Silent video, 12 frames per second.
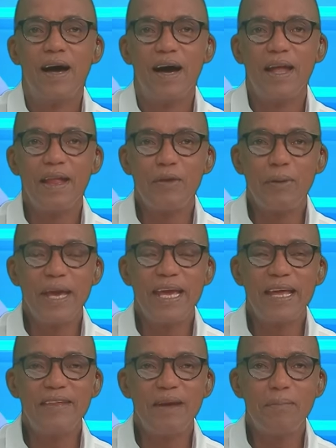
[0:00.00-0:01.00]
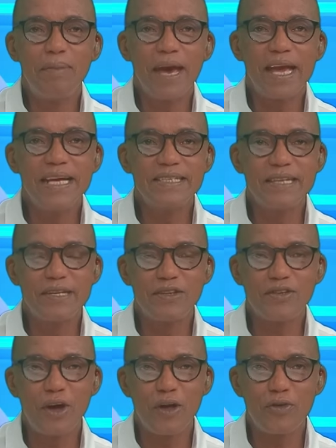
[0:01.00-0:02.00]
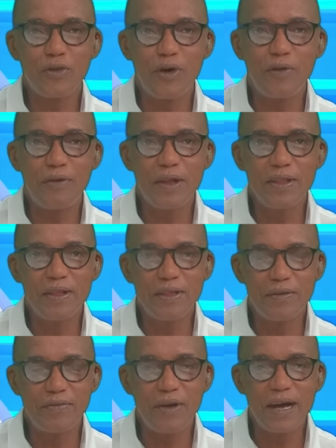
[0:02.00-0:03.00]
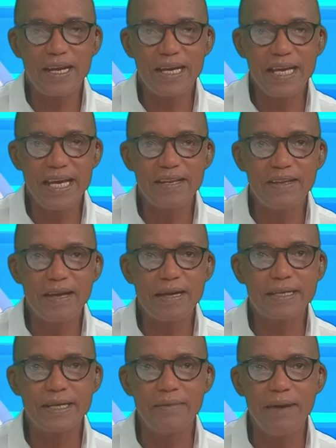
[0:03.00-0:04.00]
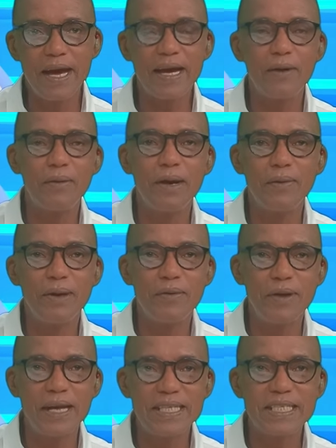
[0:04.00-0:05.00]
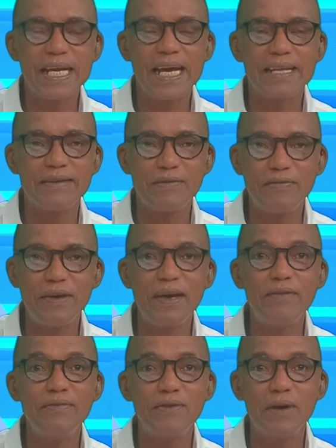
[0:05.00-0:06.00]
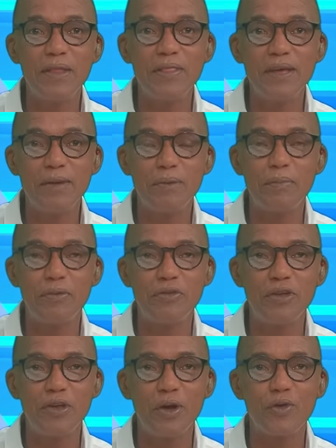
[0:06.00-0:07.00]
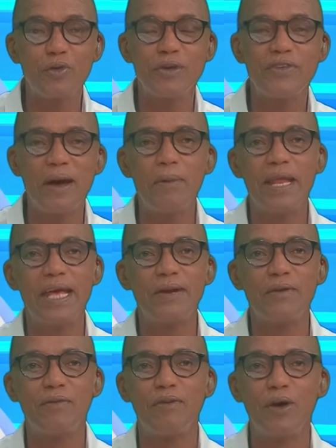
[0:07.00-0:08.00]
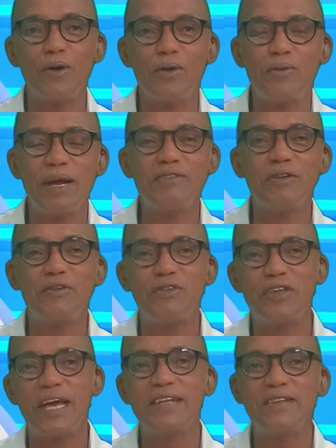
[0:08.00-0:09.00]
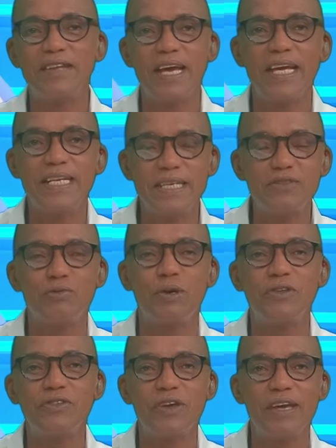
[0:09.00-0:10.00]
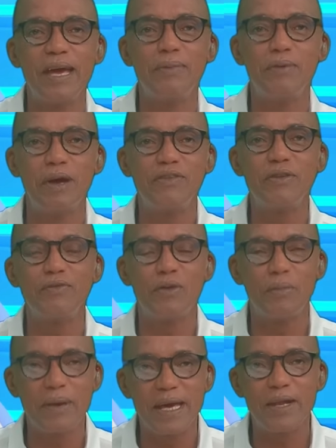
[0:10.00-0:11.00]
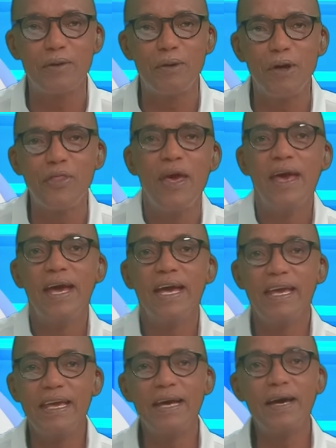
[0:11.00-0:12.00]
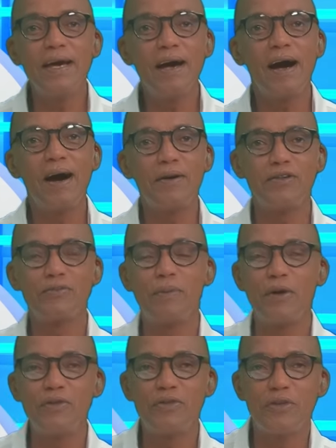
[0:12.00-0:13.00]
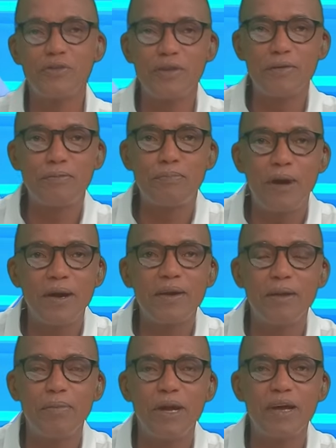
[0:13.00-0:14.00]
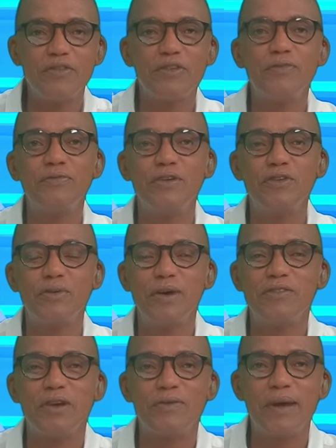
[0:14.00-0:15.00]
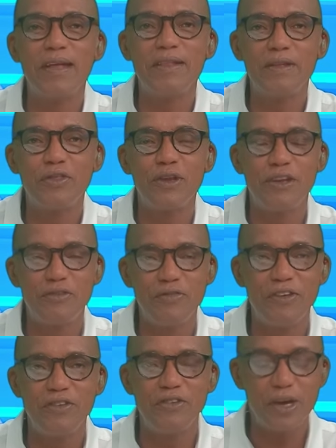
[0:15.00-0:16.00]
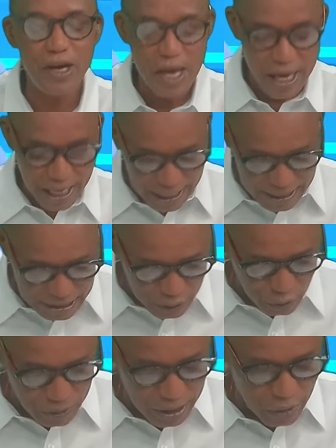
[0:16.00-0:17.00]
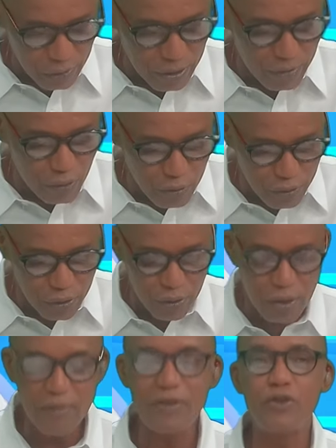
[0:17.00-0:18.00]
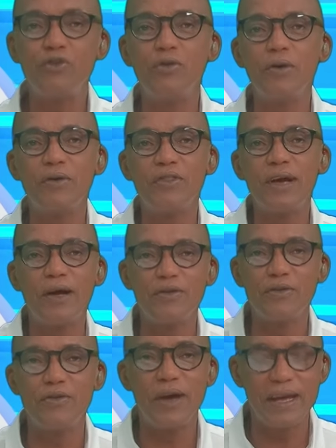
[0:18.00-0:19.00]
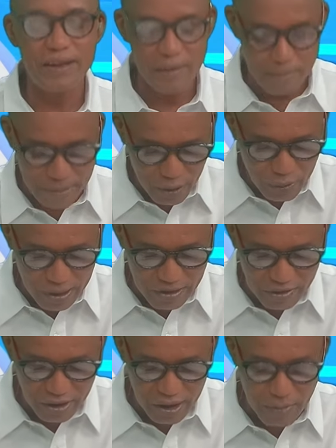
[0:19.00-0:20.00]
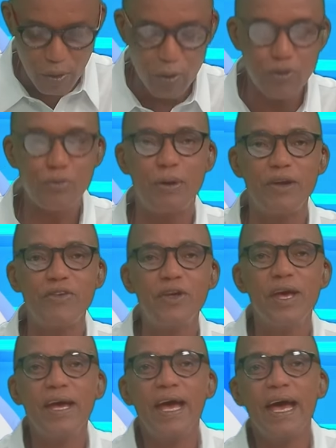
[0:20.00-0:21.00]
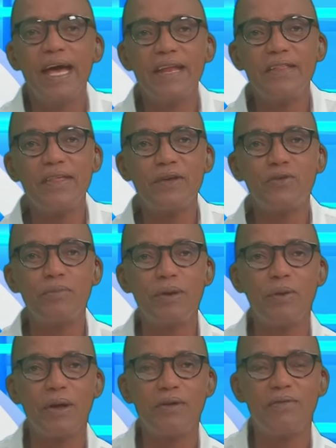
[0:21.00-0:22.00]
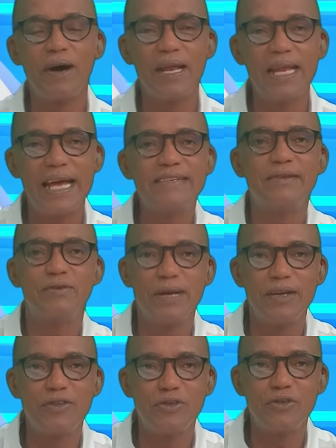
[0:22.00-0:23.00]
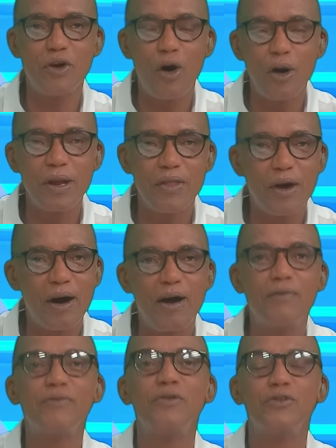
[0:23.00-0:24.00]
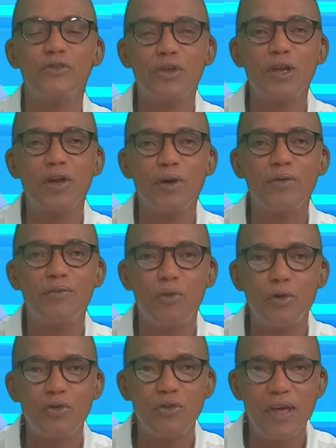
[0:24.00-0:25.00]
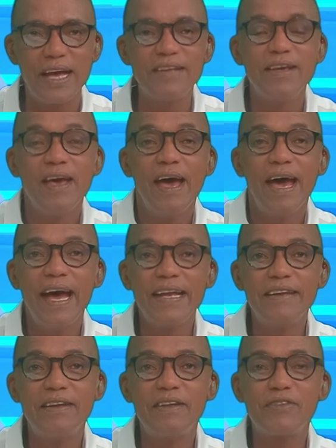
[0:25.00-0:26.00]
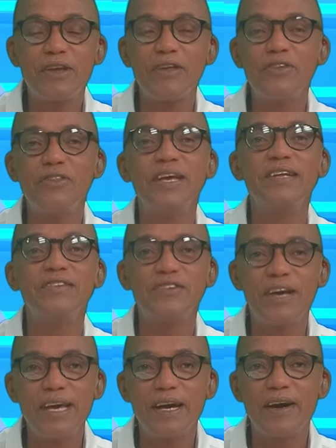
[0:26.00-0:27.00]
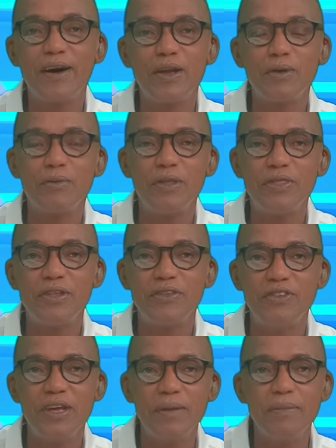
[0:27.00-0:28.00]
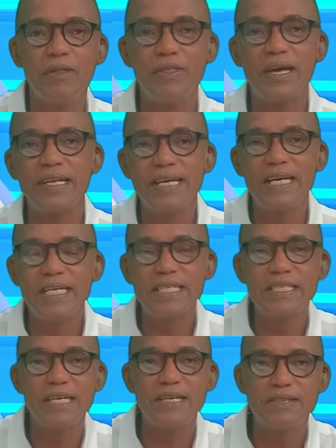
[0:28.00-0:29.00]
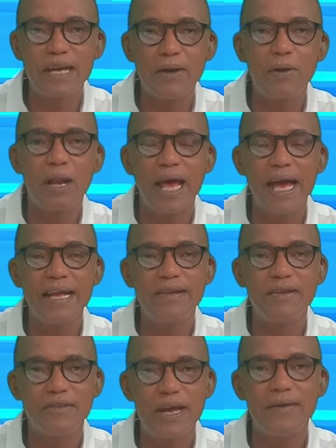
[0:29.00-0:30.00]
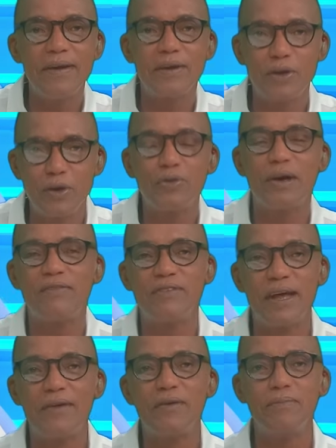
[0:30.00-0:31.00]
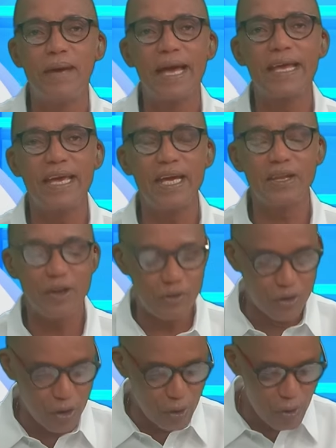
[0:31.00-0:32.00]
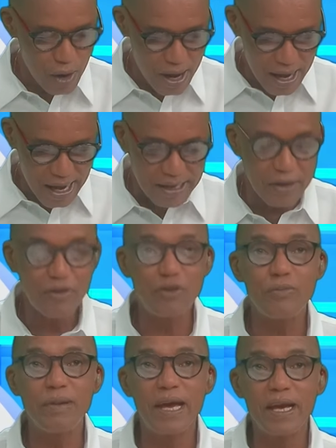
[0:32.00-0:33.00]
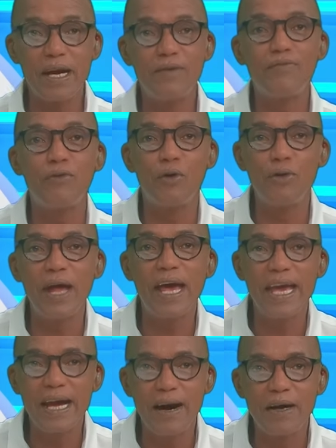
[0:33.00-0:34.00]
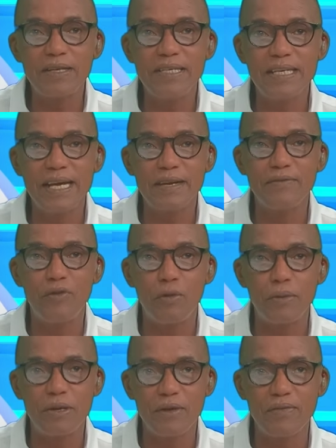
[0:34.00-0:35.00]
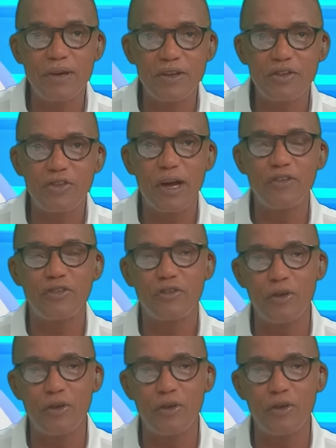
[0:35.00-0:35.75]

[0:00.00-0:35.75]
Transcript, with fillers: Another weekend that beckons that starts off on the, the Friday in uh, Gqeberha, where we are racing at uh, Fairview, and then we proceed on to a double header of local racing. Saturday it is Western Cape Racing from Kenilworth. Here, our sponsors have proudly bring us a feature race, a grade at 3 feature. It is the 2024 renewal of the 200,000 Rand Betway Sycamore Sprint, and uh, that will be one of our latter races on the afternoon. Certainly looking forward to that. And discussing the entire card with the team, that is uh, Daryl and Darren. Darren. Good to have Darren back in a tow, and it should make uh, for a hearty and informative uh, discussion.